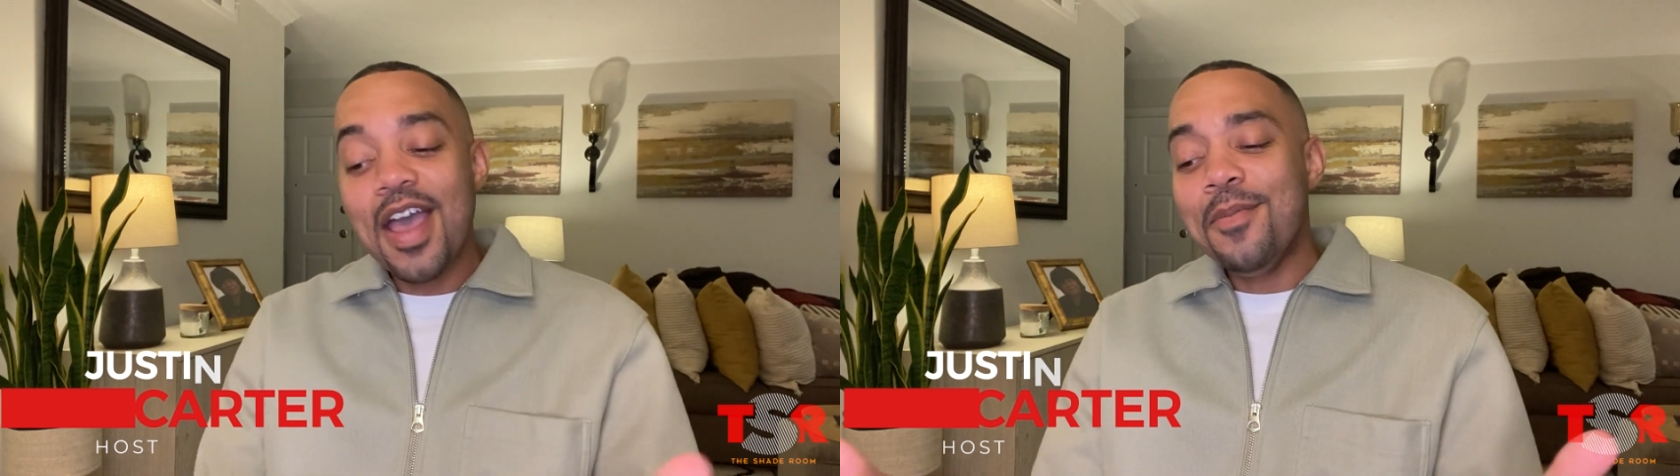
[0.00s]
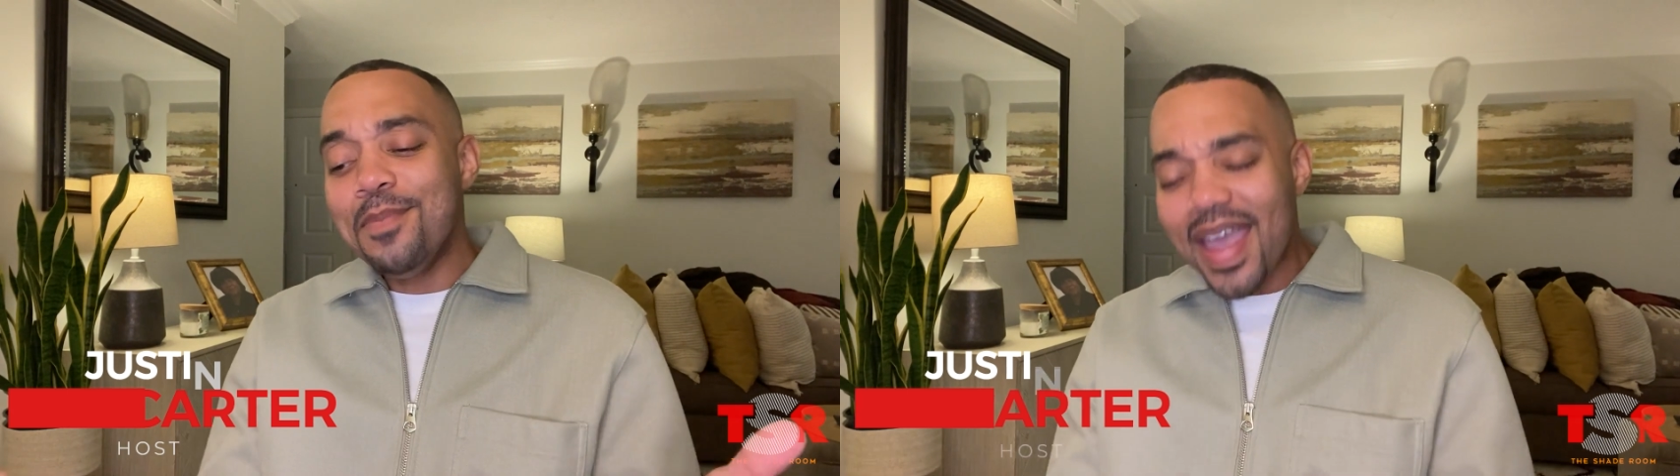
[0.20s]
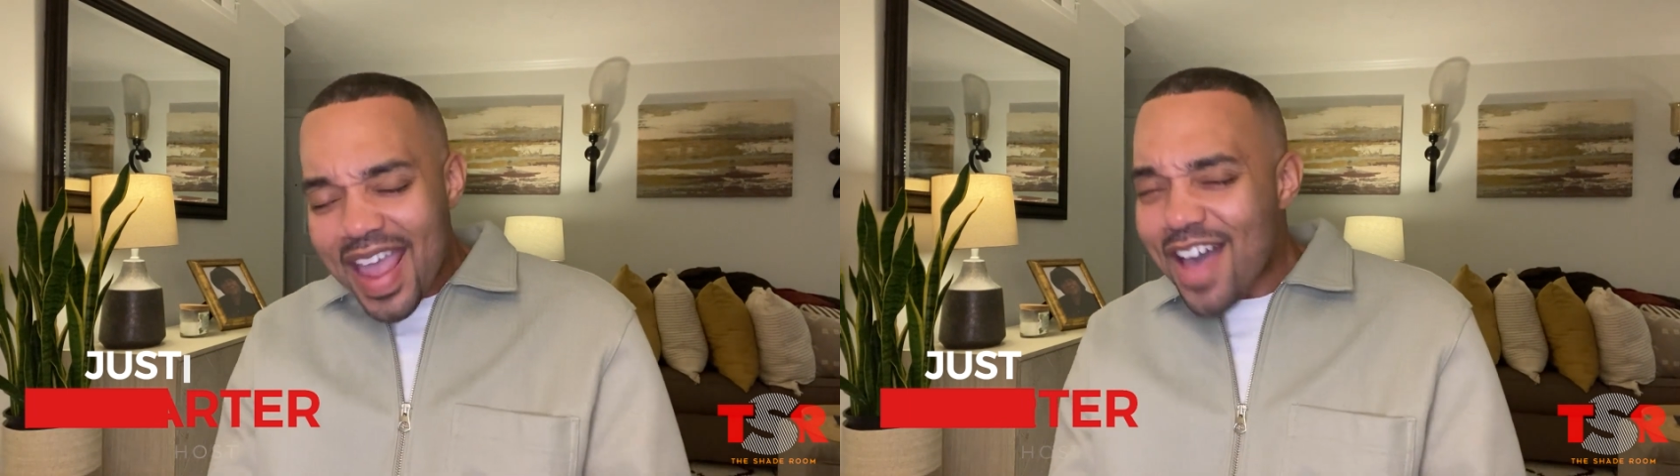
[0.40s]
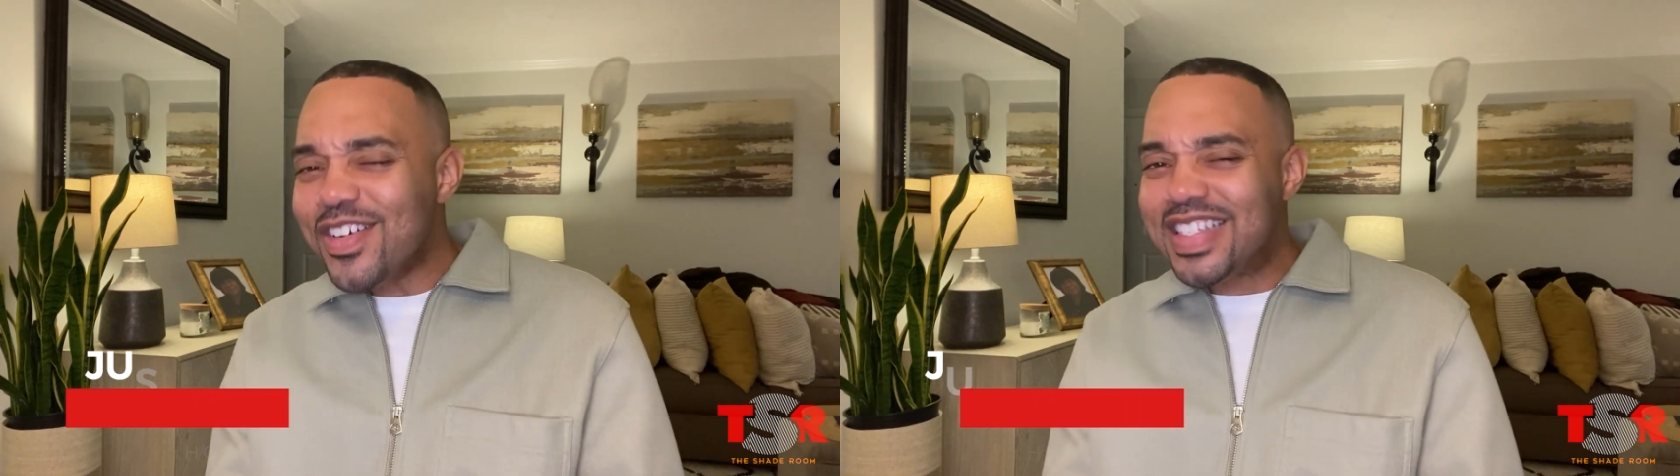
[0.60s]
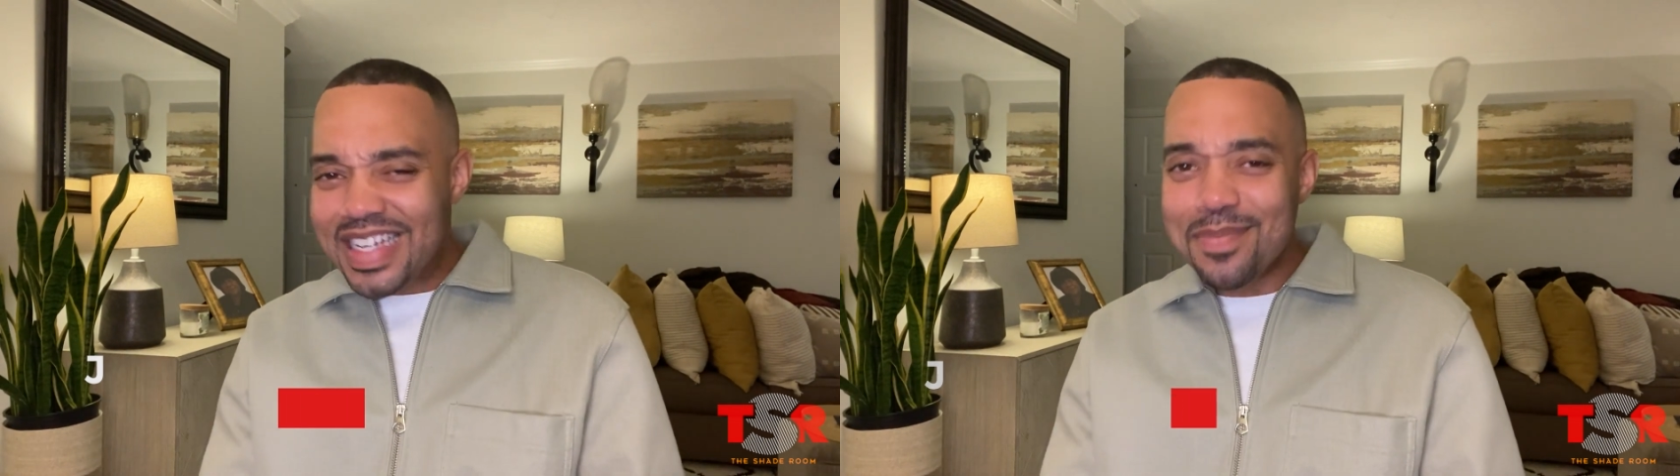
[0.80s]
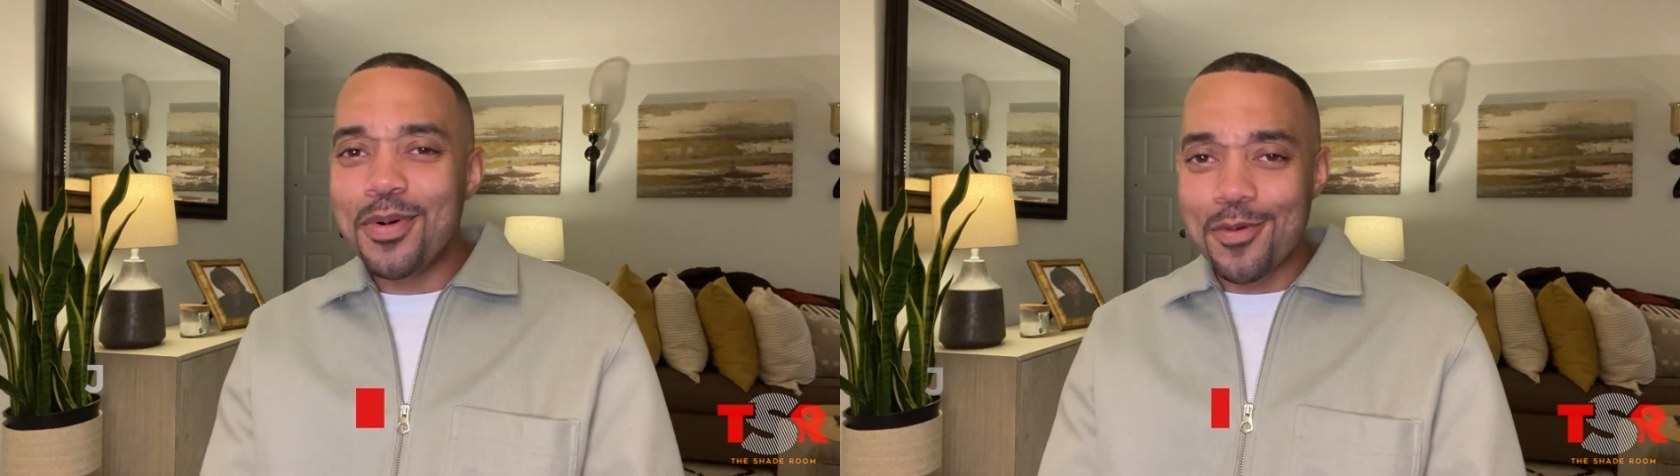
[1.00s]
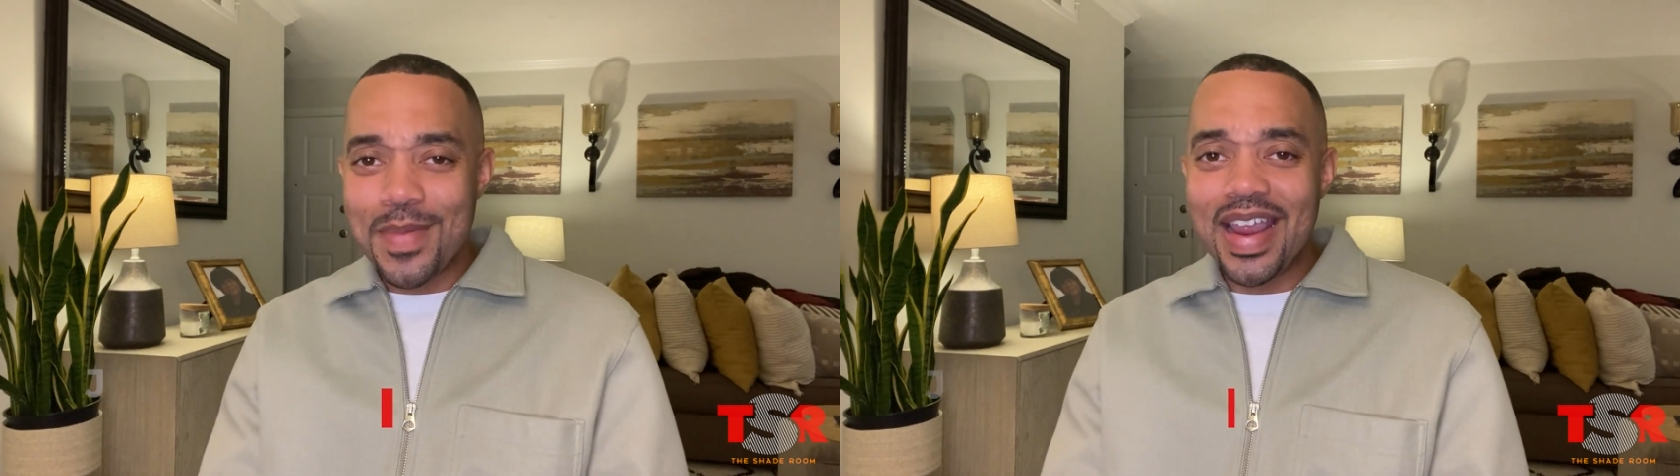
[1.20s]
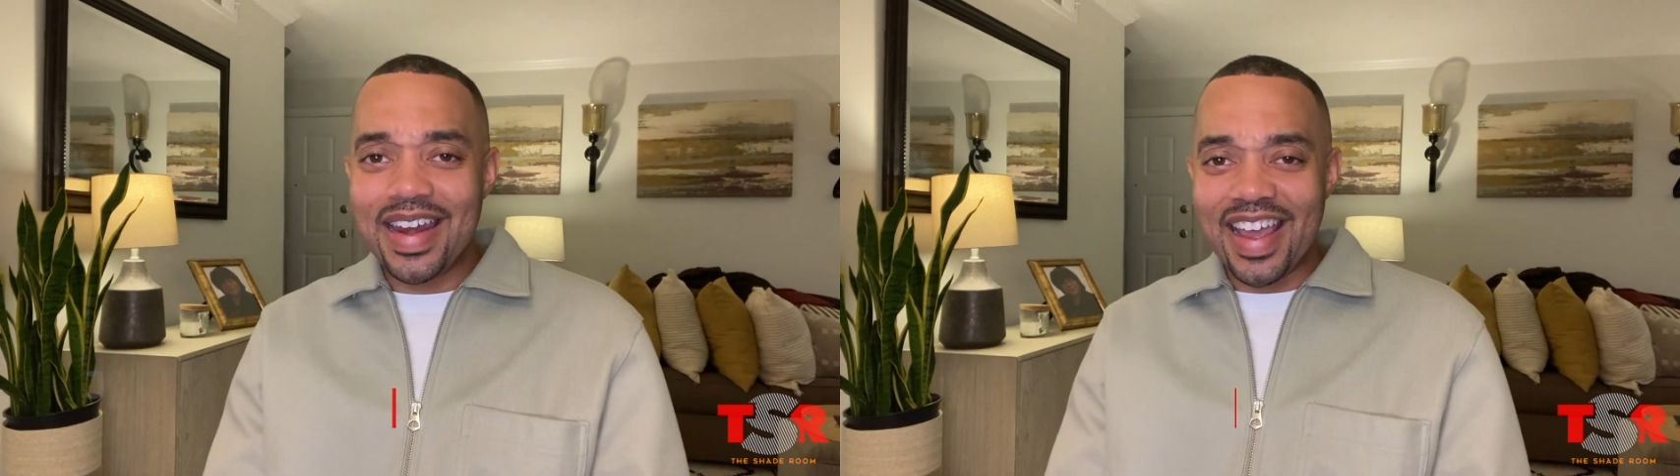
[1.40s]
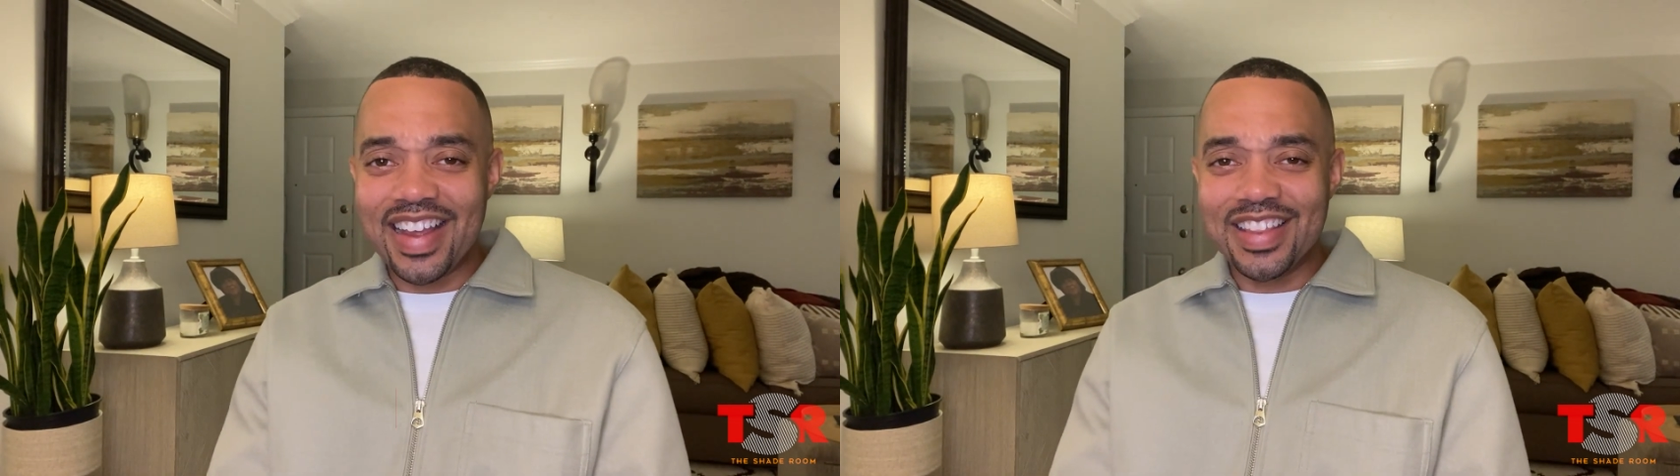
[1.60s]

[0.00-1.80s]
may have a deeper meaning.